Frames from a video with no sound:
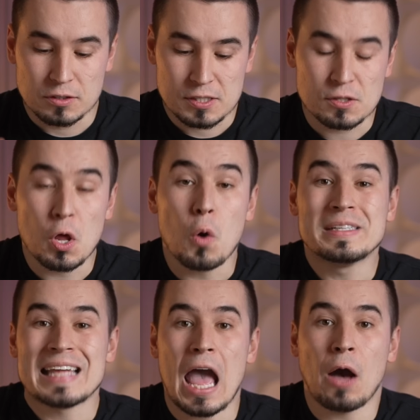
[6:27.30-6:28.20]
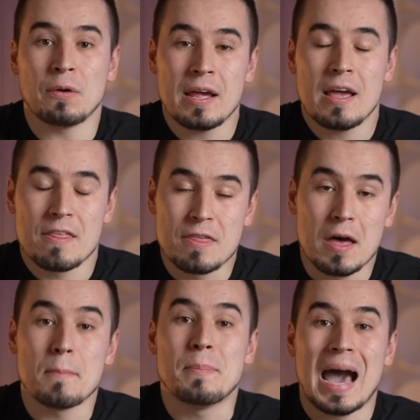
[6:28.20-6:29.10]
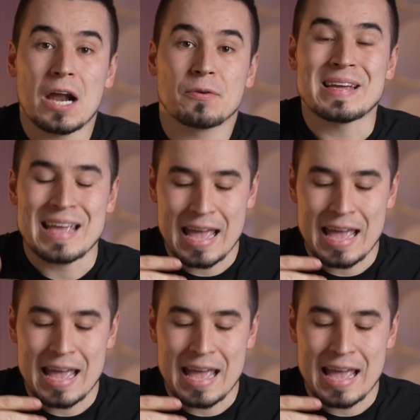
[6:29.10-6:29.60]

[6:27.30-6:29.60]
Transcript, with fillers: slow down the battery